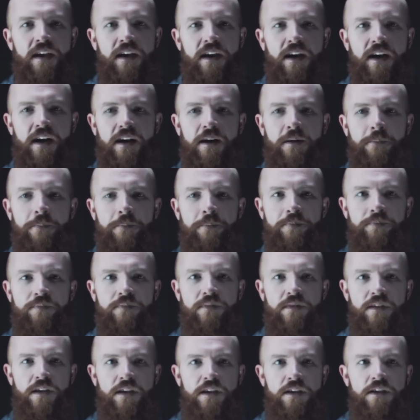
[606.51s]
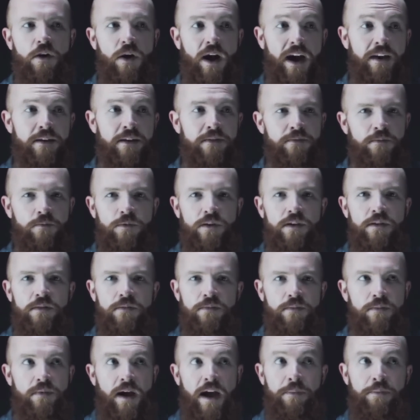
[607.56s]
Um, you know, I we
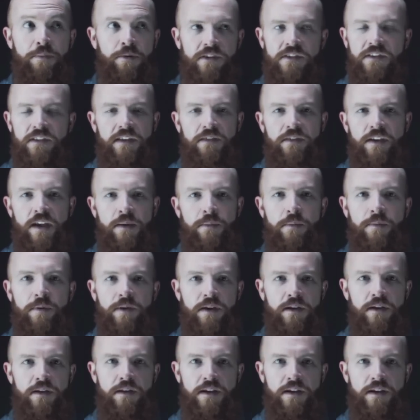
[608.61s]
I personally came up